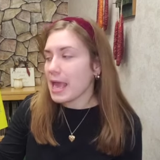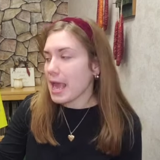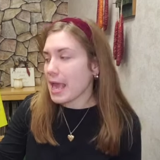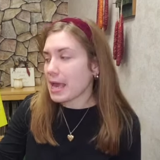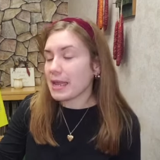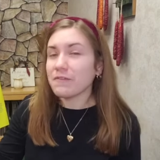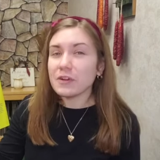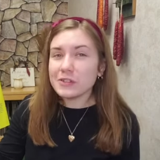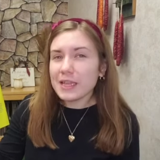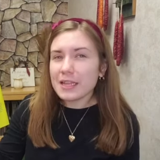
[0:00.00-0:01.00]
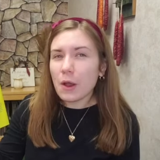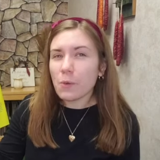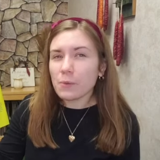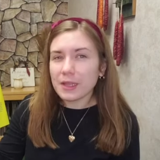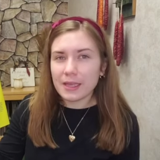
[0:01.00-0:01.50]
And at first, they
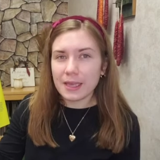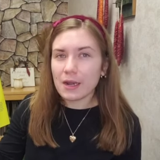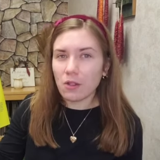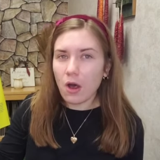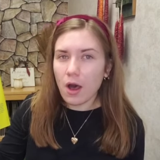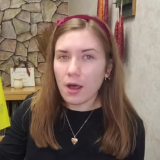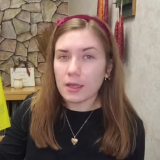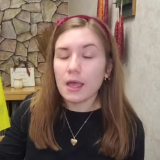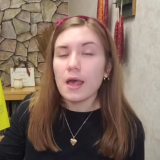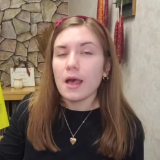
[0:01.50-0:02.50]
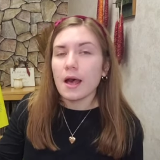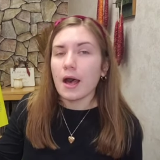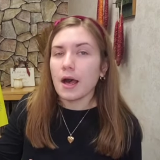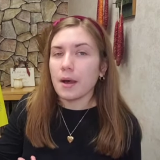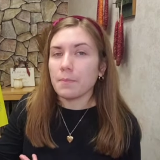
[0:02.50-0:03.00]
don't really get along,
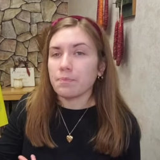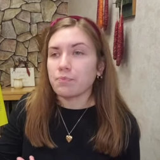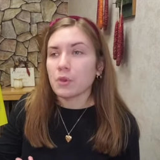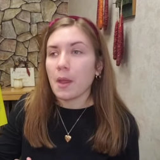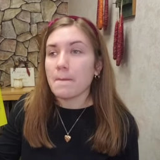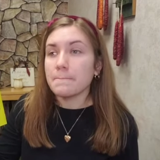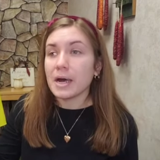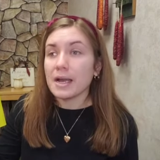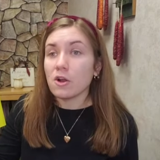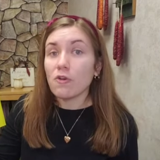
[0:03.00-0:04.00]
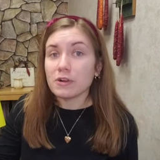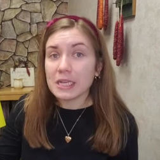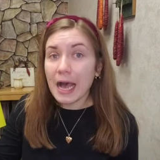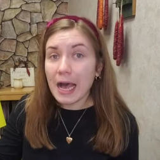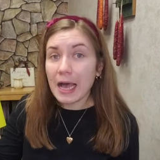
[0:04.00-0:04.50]
um, but over
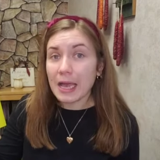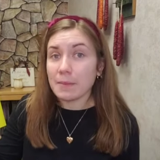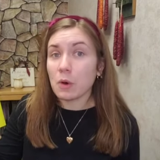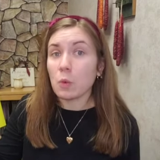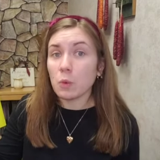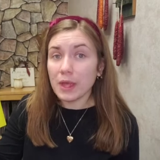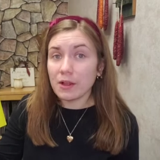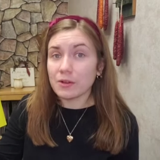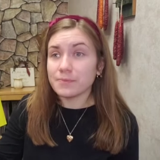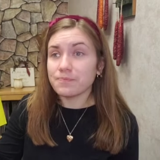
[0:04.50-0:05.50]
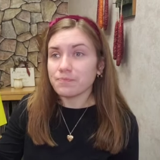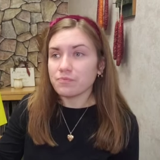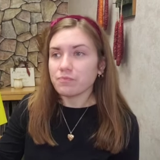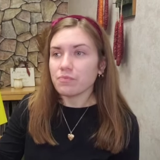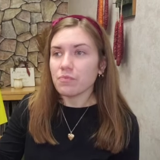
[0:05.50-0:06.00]
time, Will
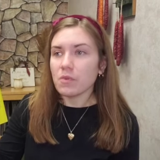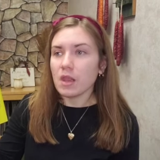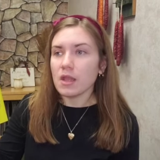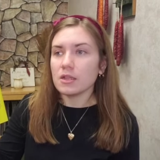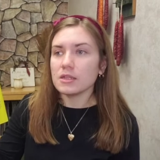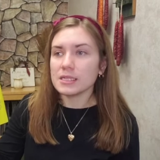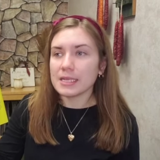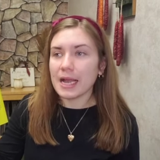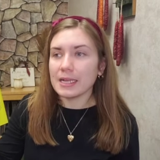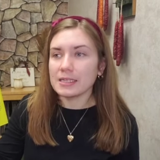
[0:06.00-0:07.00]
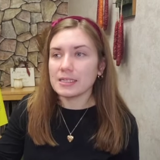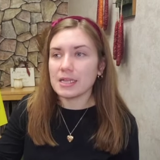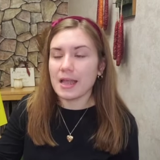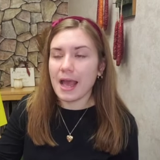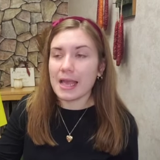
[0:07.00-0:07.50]
decides
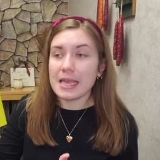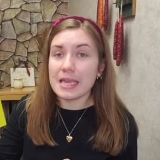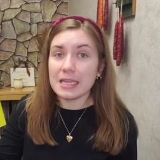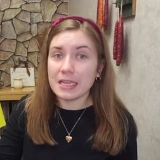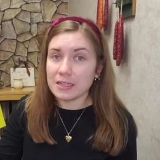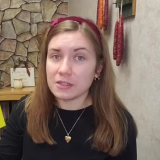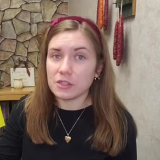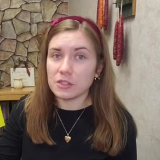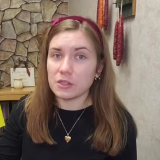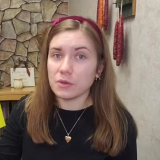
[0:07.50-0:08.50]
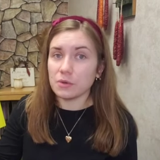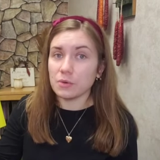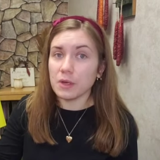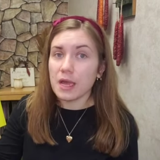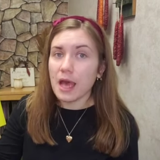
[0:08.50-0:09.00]
that he needs
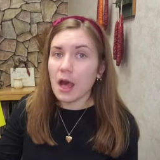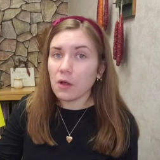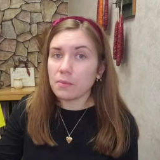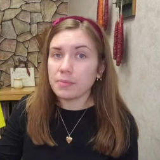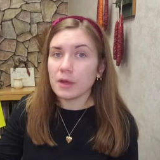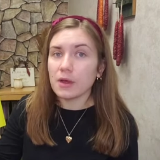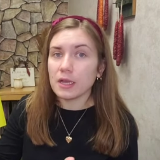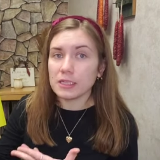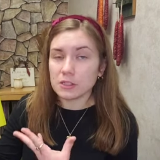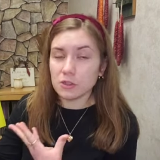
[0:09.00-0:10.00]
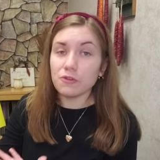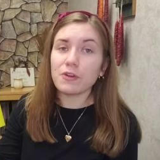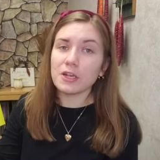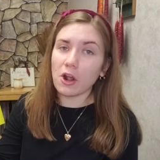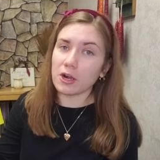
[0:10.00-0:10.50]
to help his new
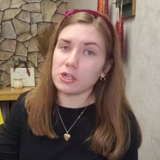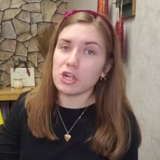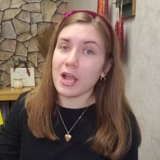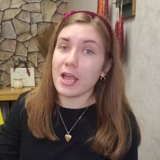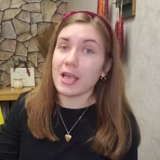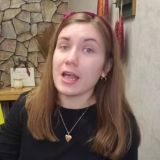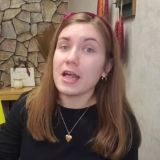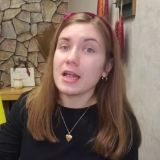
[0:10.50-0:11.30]
friend RJ